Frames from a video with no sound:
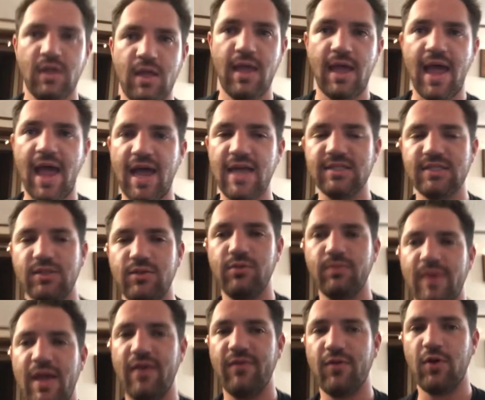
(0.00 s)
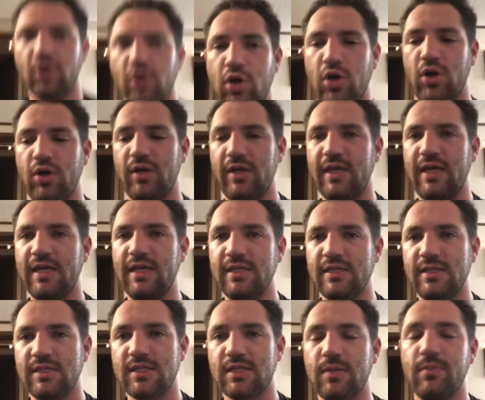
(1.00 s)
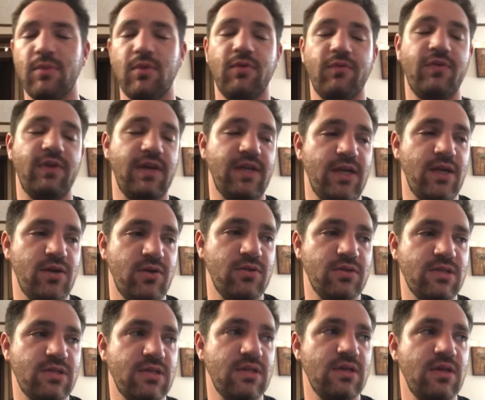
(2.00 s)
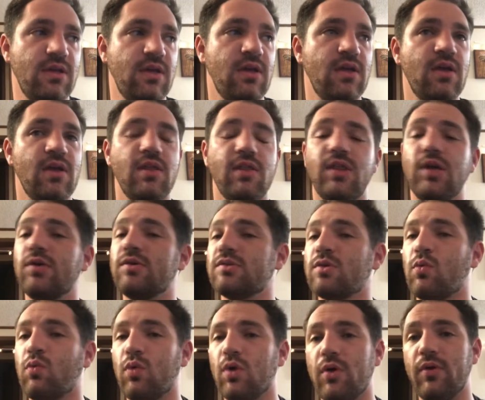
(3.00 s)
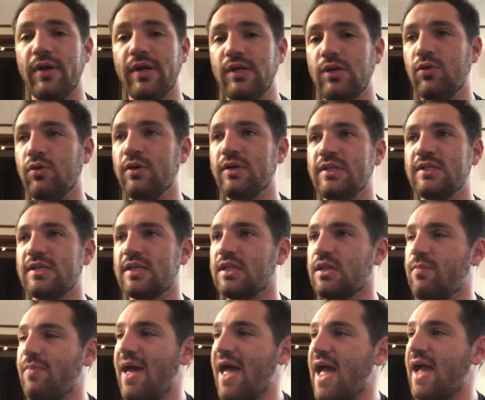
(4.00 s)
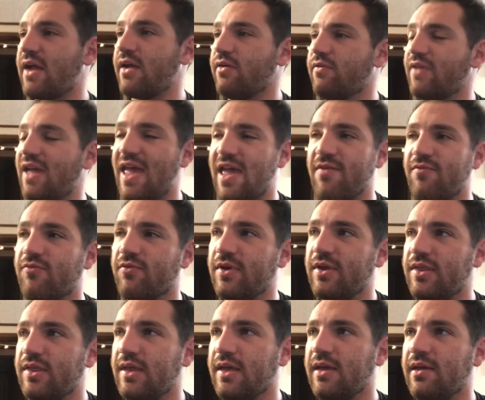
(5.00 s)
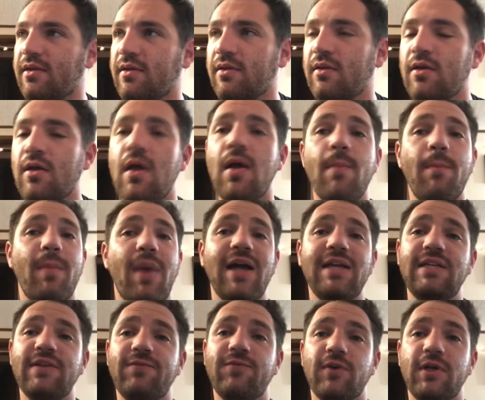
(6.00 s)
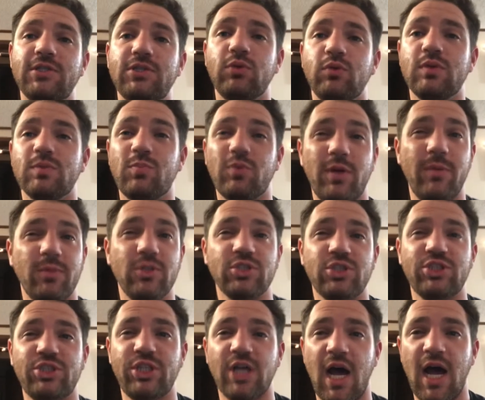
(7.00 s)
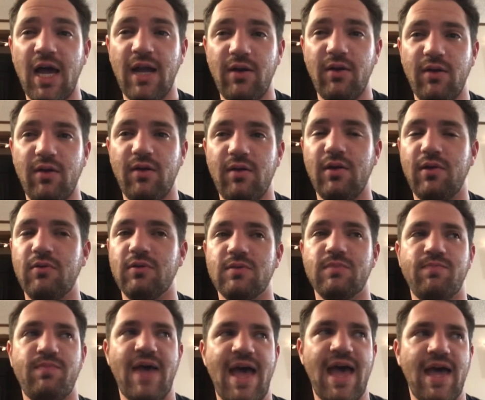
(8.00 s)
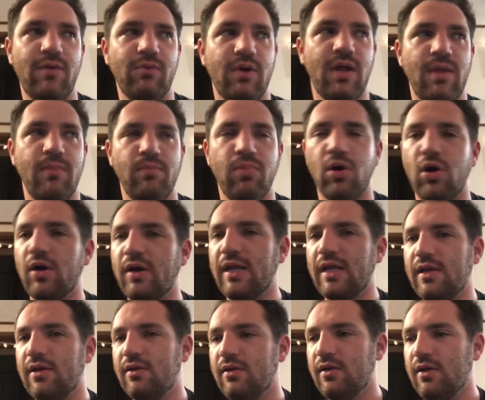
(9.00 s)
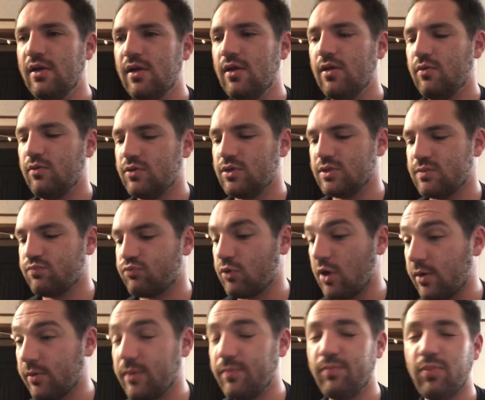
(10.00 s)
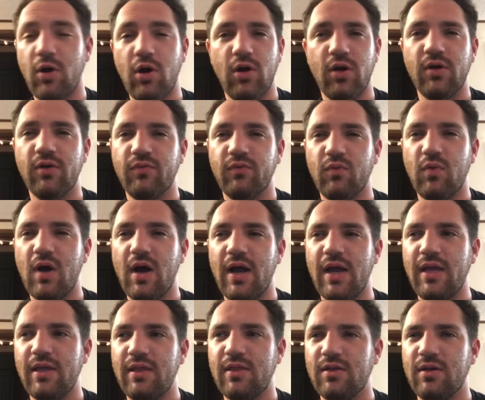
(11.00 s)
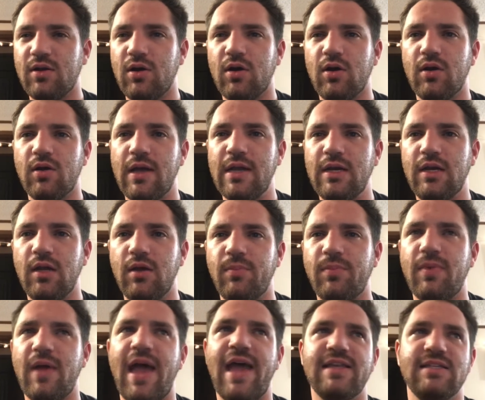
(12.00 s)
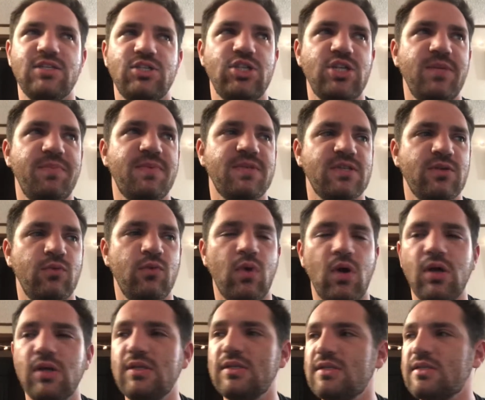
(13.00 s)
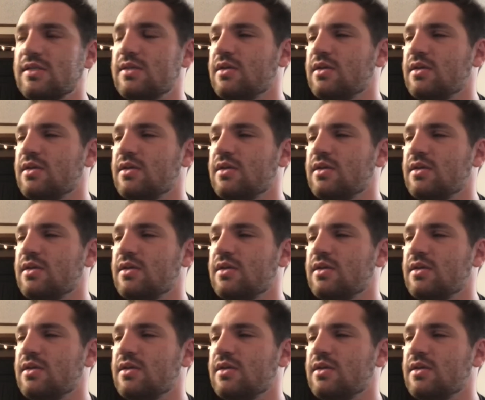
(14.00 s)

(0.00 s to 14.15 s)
As you may have heard in some of the videos, there was a whirring noise in the back of everything. My differential was pretty much shot. It was bad when I bought it, which is probably part of why the car ended up as cheap as it was,